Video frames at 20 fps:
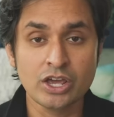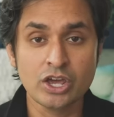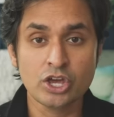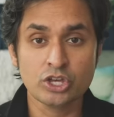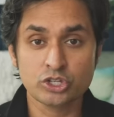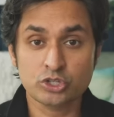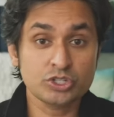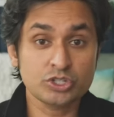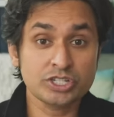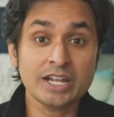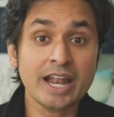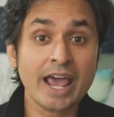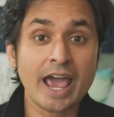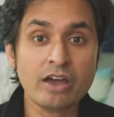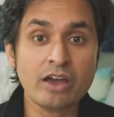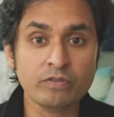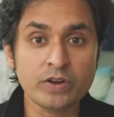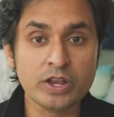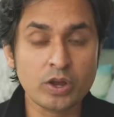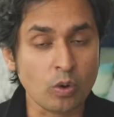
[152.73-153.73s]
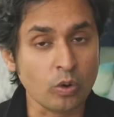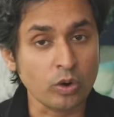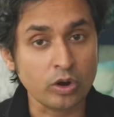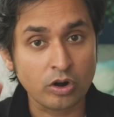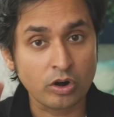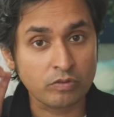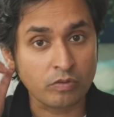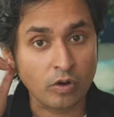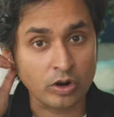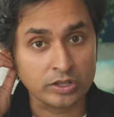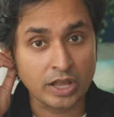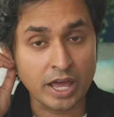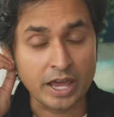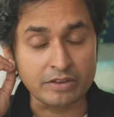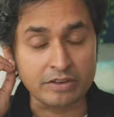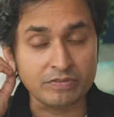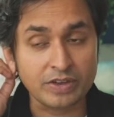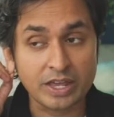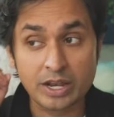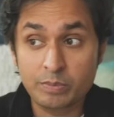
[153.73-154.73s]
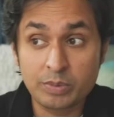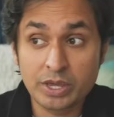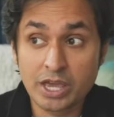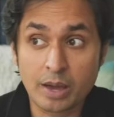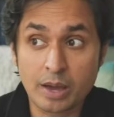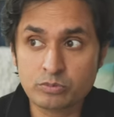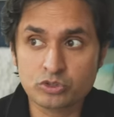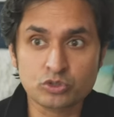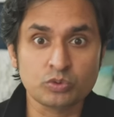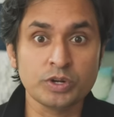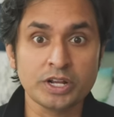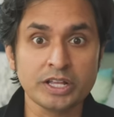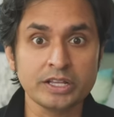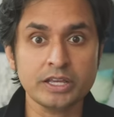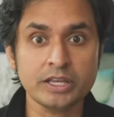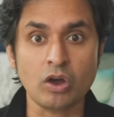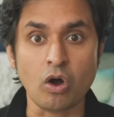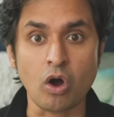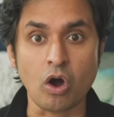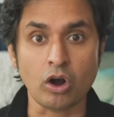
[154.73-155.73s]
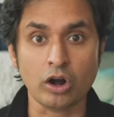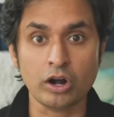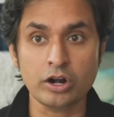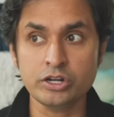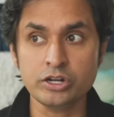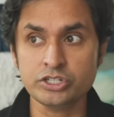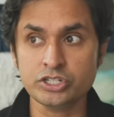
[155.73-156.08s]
So it's in every corner of our life and it becomes really hard